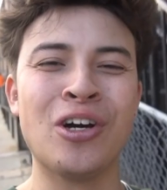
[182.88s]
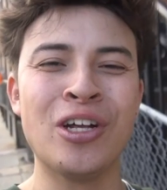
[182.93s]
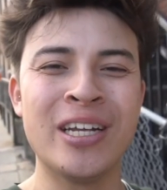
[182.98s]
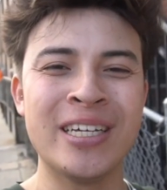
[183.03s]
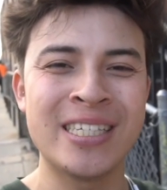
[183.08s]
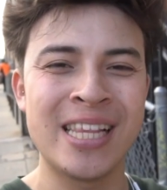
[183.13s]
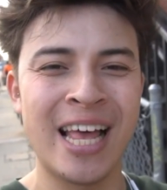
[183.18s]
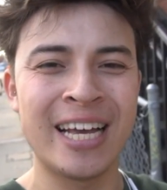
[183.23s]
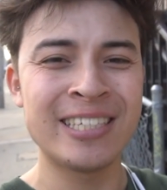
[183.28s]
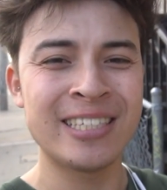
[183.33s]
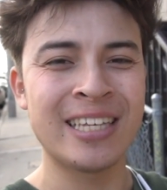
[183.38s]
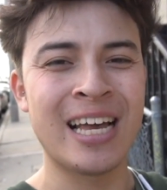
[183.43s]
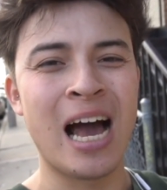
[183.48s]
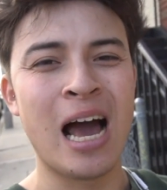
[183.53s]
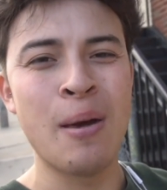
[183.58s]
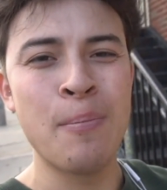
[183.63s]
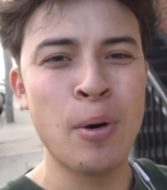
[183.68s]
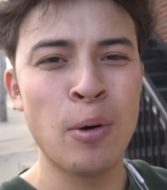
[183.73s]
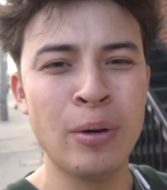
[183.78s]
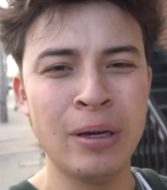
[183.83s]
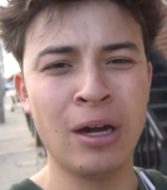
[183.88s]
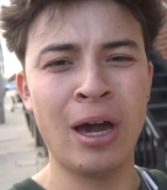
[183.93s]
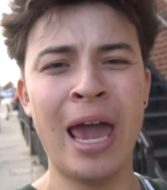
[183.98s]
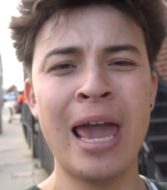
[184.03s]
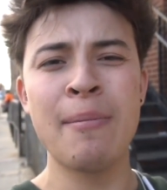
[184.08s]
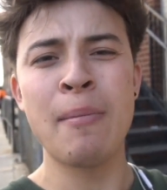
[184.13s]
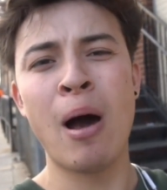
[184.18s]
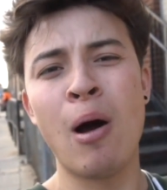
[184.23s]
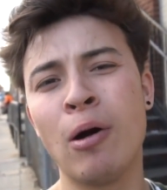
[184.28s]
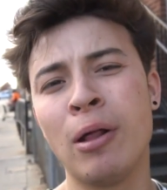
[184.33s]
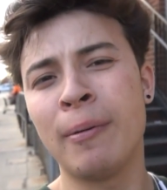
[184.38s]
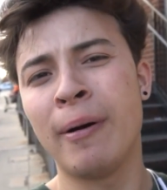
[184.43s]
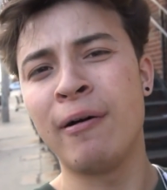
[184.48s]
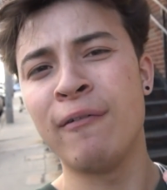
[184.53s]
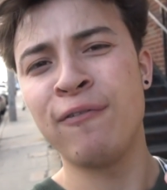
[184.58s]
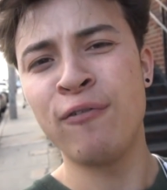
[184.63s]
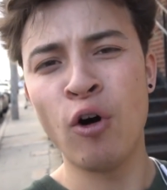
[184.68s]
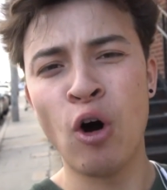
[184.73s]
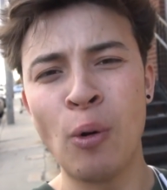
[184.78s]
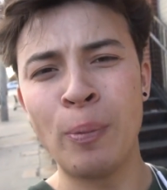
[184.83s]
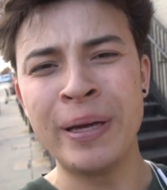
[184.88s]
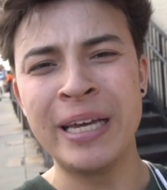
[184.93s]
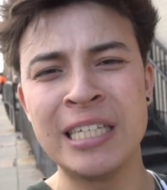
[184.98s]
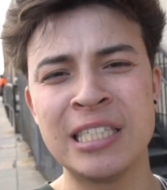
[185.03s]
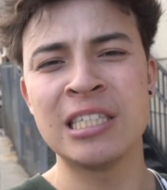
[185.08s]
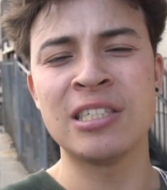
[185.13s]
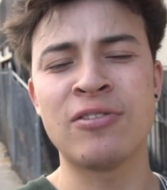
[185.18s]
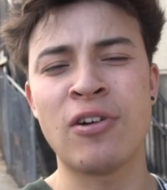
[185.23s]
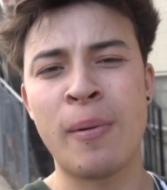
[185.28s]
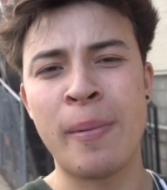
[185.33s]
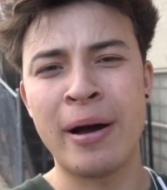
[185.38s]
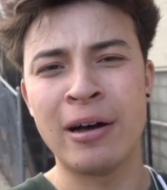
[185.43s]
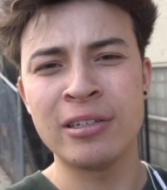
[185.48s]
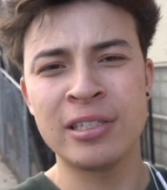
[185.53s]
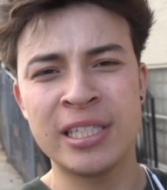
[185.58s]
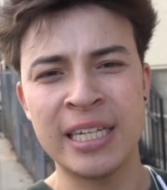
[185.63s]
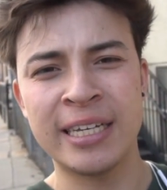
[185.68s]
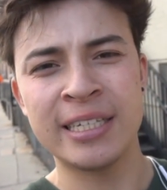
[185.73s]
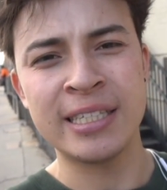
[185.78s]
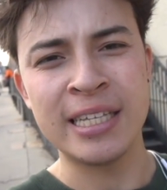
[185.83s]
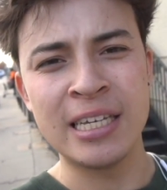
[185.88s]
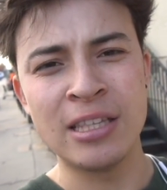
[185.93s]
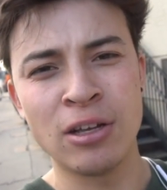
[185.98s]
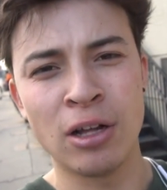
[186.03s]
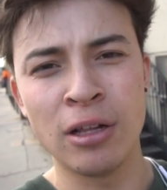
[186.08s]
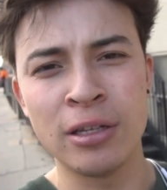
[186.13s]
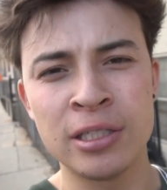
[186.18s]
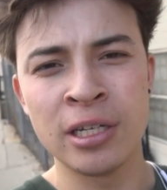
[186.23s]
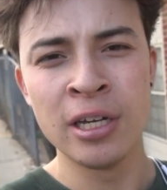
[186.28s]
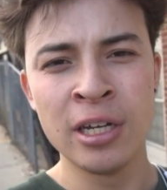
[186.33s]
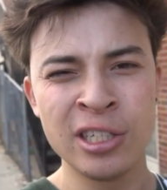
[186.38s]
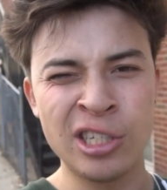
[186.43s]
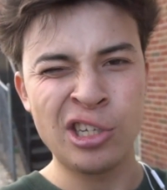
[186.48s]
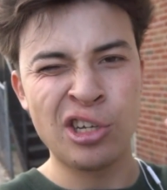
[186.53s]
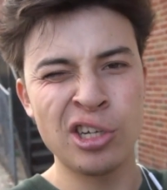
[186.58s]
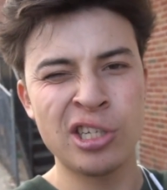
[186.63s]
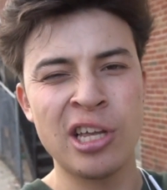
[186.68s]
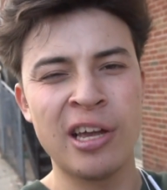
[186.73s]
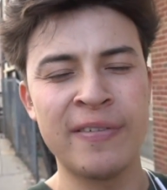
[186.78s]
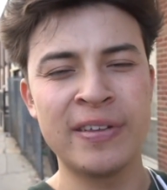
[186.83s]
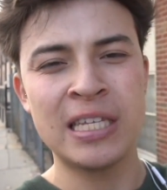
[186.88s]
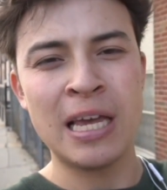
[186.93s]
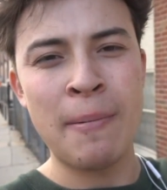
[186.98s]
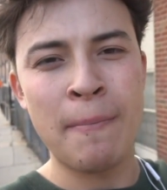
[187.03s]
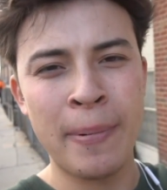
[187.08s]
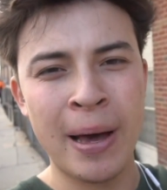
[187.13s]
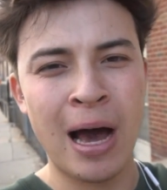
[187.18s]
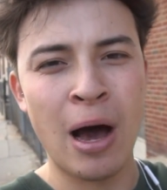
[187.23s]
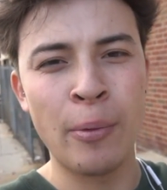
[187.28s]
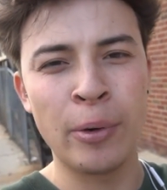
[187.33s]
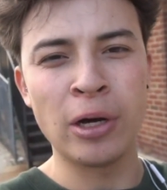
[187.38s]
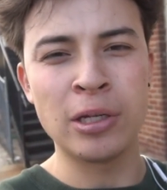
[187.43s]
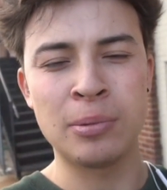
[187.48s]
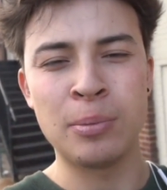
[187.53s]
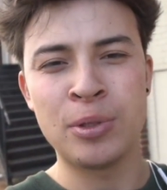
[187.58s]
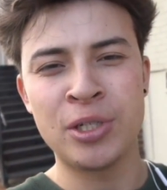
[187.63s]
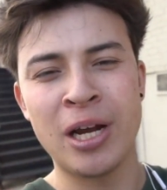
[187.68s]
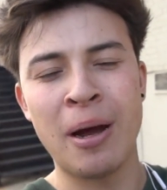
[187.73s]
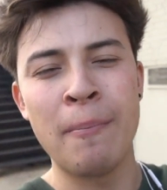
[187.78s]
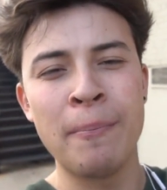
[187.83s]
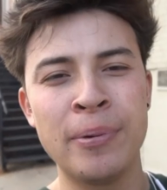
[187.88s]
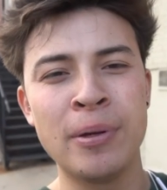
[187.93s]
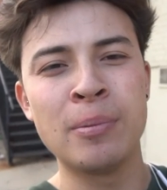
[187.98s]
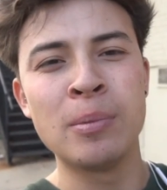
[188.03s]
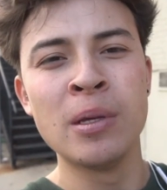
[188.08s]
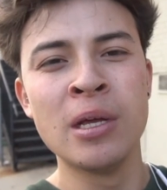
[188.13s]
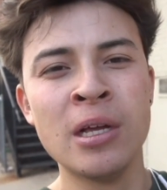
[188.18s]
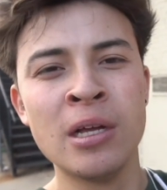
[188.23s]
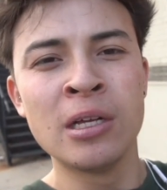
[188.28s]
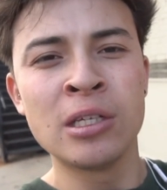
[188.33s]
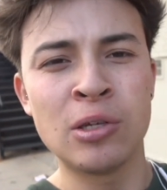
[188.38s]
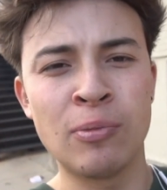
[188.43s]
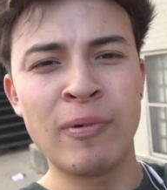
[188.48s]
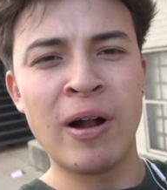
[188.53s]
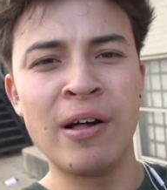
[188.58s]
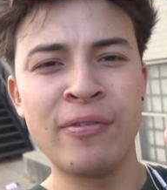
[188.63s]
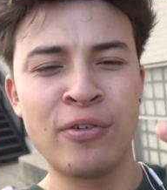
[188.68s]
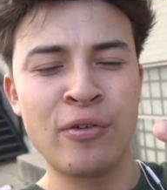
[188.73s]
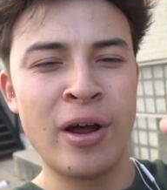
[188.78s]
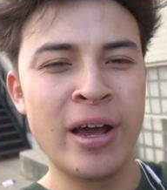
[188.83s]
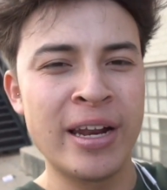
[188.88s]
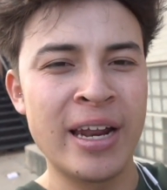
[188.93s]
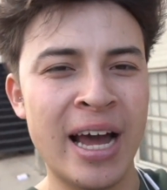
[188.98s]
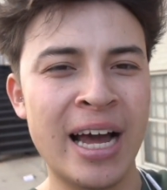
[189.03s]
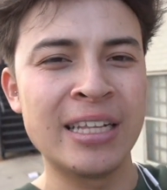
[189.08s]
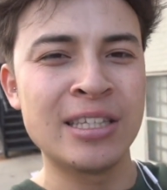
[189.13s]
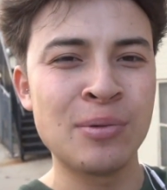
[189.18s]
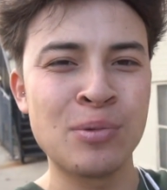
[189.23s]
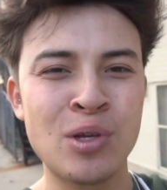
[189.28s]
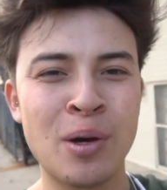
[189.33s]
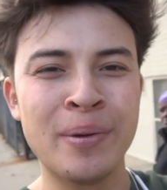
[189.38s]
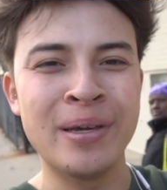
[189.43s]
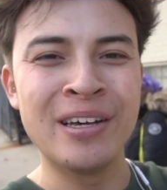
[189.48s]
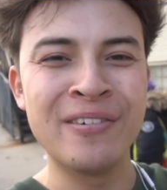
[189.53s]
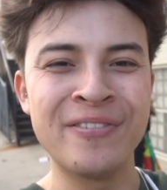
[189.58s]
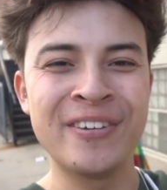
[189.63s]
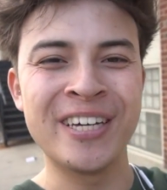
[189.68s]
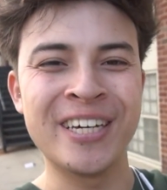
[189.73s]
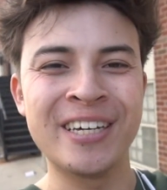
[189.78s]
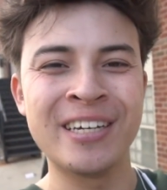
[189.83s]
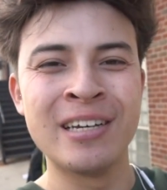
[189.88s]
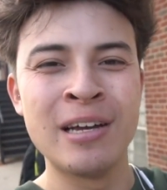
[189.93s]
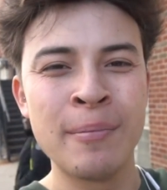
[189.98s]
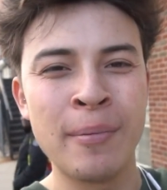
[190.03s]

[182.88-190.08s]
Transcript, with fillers: good as last time, but we came out with about four pieces for about $16. So just over 10 pound, we got some Champion, some Ralph Lauren and some Tommy Hilfiger.